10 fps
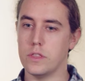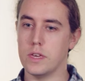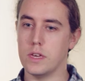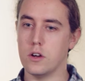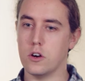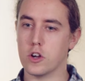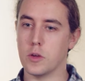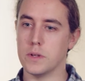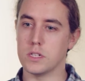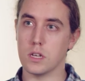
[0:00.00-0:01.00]
the
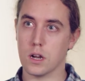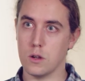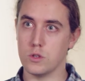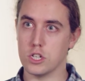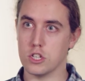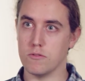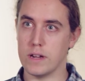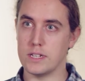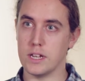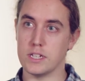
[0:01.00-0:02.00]
occupants that are closer to the
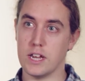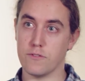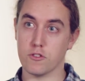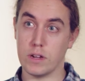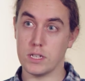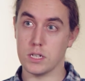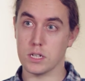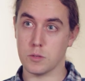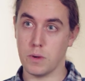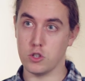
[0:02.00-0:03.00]
radiator have the greatest
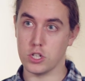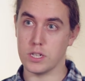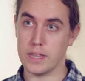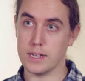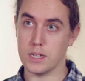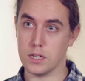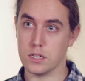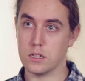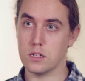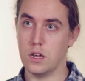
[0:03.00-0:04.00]
exposure to that dust.